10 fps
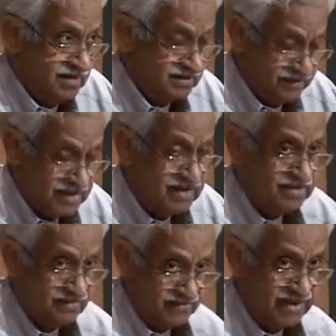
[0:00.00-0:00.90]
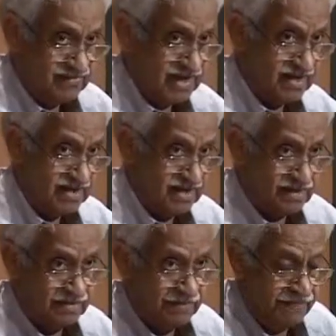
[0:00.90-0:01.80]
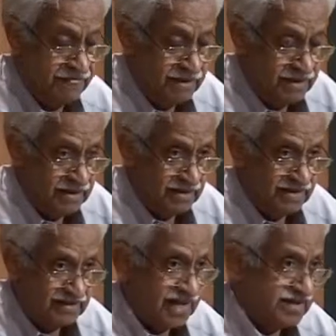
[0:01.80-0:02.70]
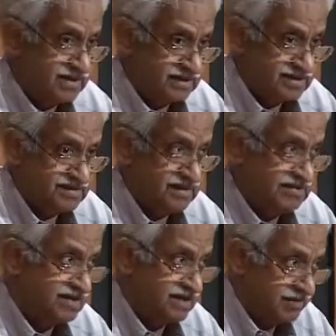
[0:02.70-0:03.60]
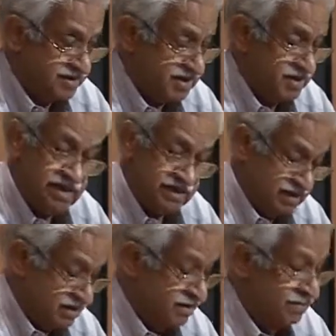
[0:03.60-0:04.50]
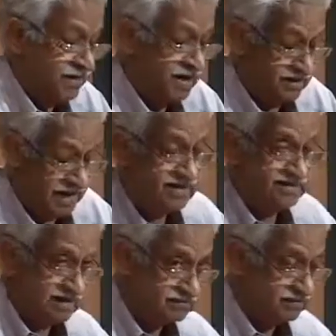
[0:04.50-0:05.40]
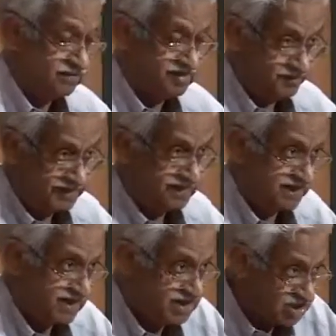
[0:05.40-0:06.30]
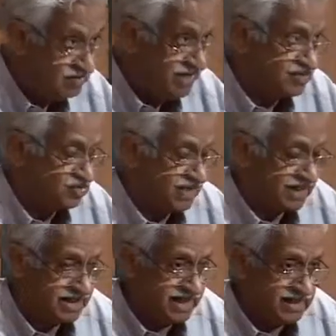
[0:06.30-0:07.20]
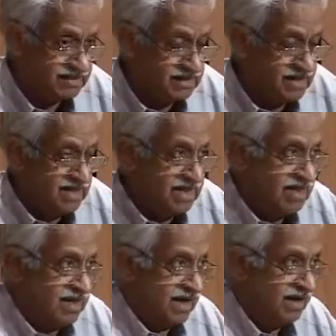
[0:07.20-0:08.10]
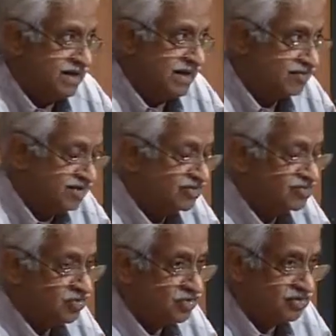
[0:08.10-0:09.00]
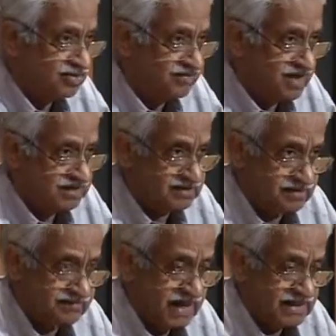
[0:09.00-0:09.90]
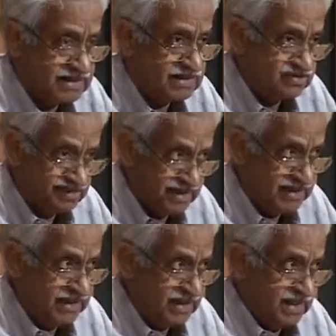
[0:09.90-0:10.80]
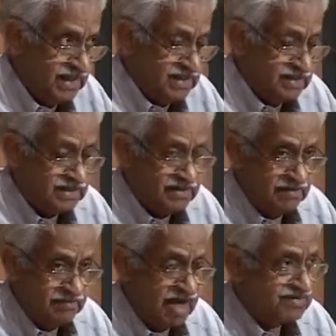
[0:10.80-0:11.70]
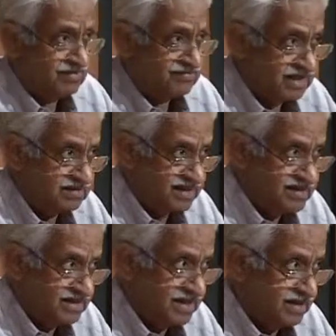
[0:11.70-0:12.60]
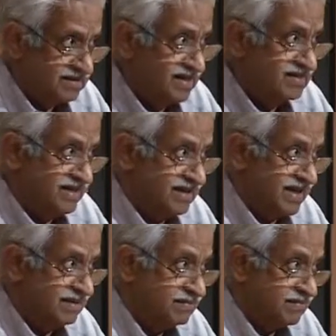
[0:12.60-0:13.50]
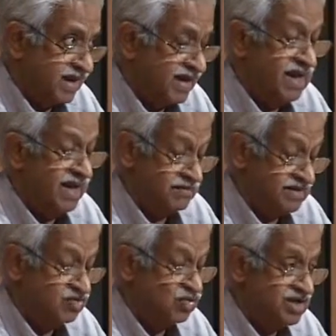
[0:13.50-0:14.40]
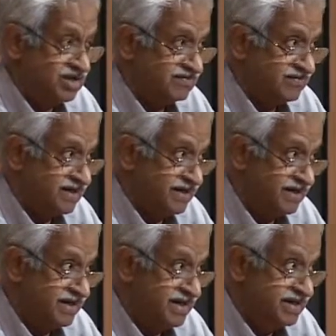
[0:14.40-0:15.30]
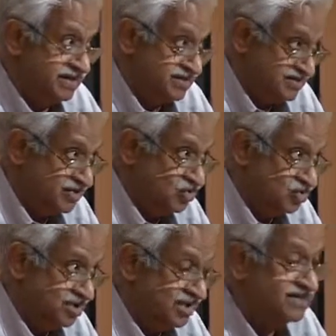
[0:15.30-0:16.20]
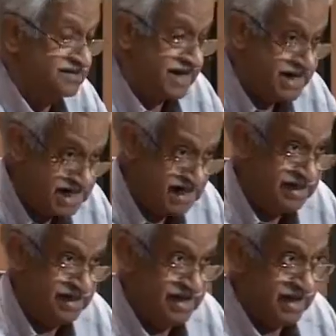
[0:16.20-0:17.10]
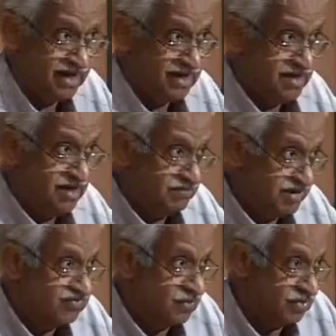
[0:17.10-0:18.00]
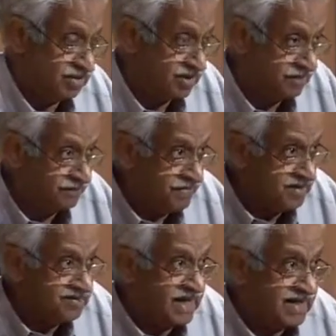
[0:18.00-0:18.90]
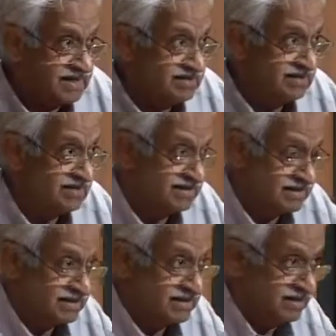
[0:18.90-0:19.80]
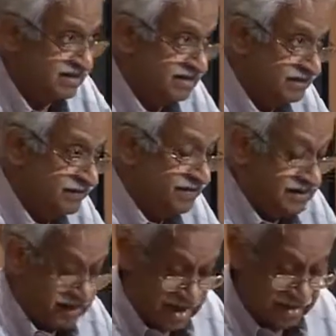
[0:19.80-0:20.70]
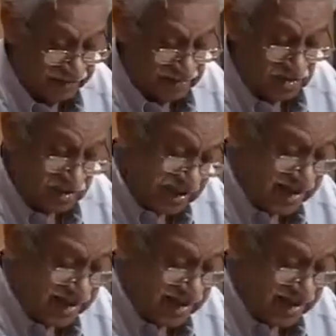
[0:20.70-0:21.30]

It's a very well designed and constructed and had some specific achievements to their credit. And I was also somewhat flattered to see that the boss of that center said that I am a student of an Indian institution. He studied in India before starting this center in Tehran. So